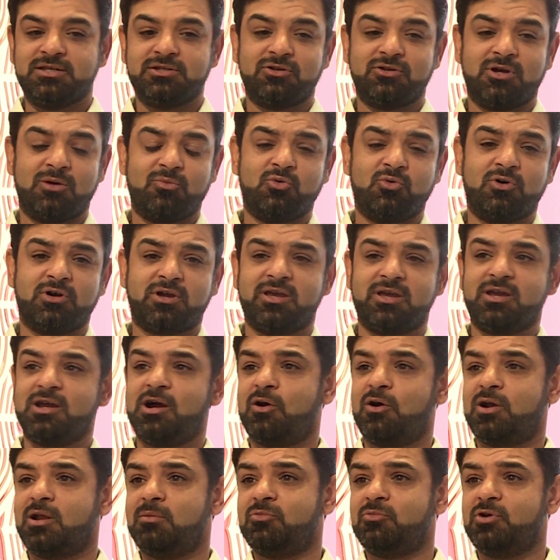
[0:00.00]
I'm working
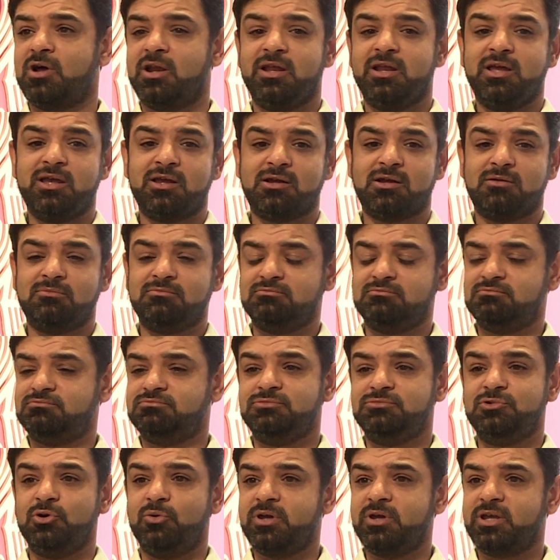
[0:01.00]
out, I'm running,
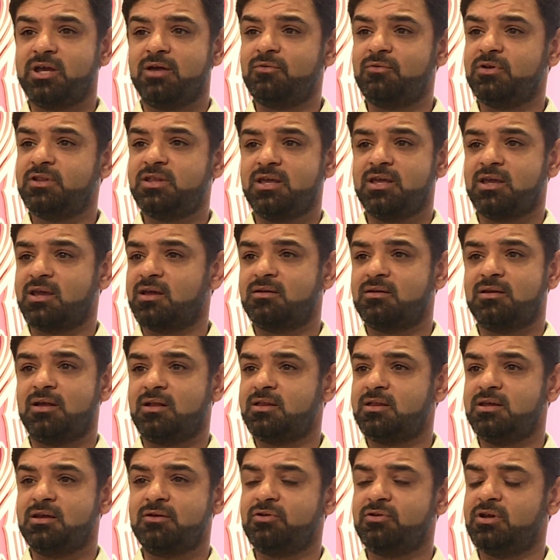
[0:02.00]
I'm doing everything, and
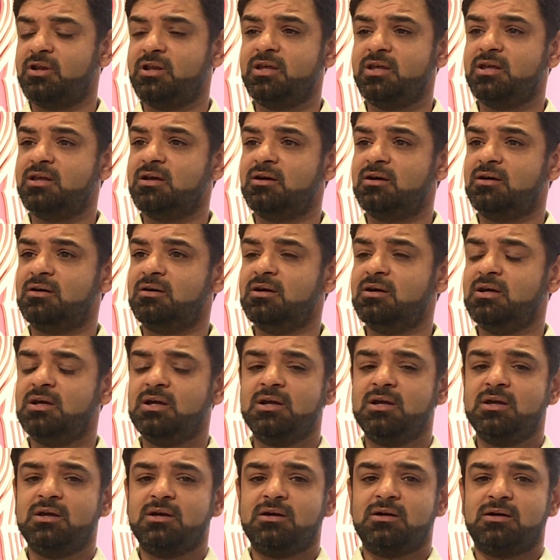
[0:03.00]
nothing really
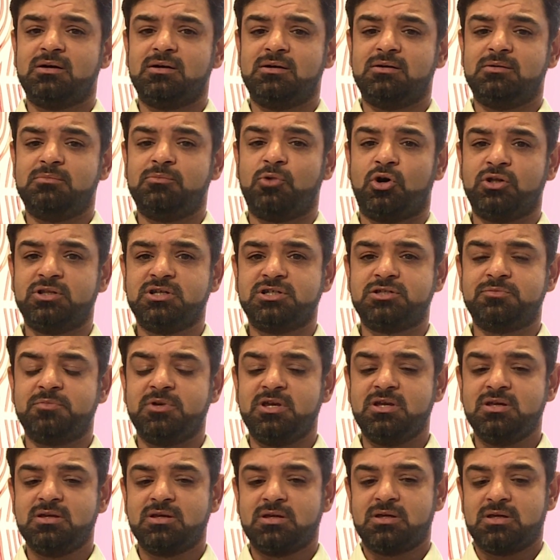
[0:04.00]
bothers
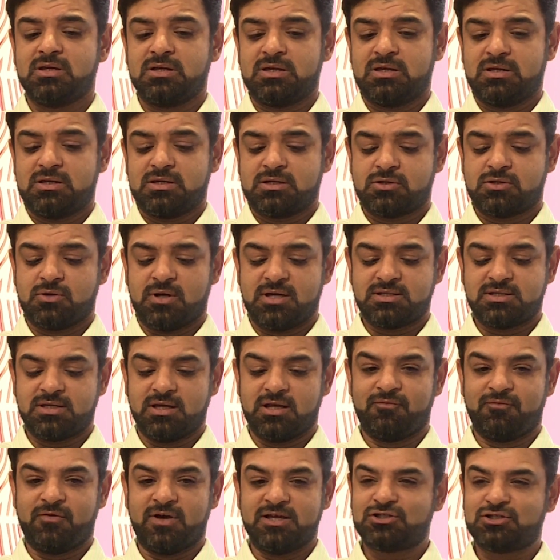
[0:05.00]
me. So I
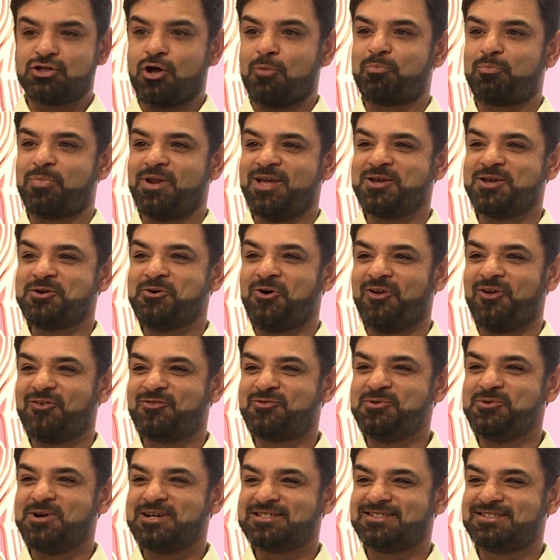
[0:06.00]
said, if I stop playing golf,
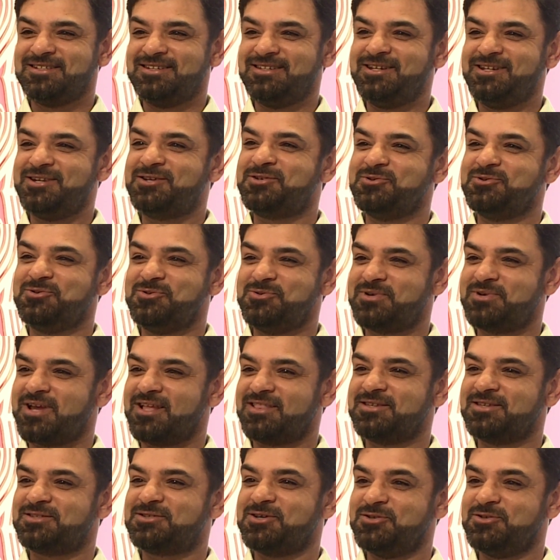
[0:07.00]
do I still need to
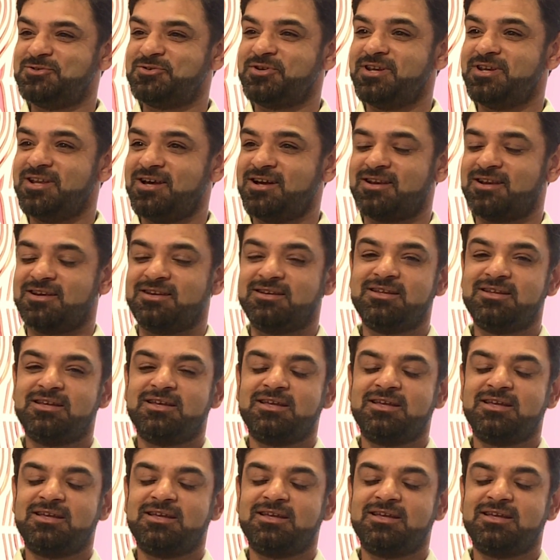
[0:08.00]
get the surgery done?